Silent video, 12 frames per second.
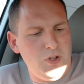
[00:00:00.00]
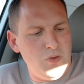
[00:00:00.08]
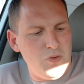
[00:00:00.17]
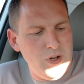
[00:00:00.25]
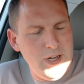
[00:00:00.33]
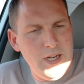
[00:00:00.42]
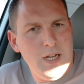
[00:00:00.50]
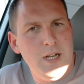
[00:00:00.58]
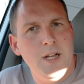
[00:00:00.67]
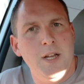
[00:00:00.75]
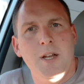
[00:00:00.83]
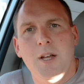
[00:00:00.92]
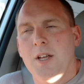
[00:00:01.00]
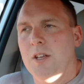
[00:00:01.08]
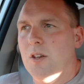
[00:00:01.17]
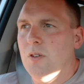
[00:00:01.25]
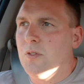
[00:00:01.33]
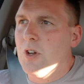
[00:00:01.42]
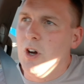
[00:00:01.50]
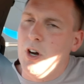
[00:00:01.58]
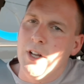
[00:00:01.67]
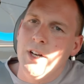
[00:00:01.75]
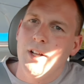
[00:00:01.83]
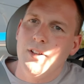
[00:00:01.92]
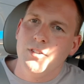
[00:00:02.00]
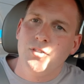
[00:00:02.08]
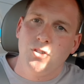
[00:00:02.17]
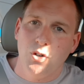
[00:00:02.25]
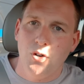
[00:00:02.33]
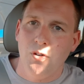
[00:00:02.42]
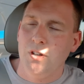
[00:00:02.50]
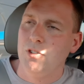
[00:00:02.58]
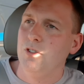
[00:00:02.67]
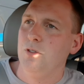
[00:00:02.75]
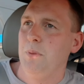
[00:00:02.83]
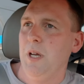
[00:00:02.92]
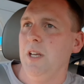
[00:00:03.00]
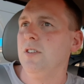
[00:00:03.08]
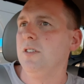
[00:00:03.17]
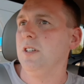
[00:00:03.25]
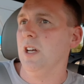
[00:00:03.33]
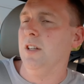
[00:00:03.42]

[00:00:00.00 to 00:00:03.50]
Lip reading: for the rear. You've got another storage space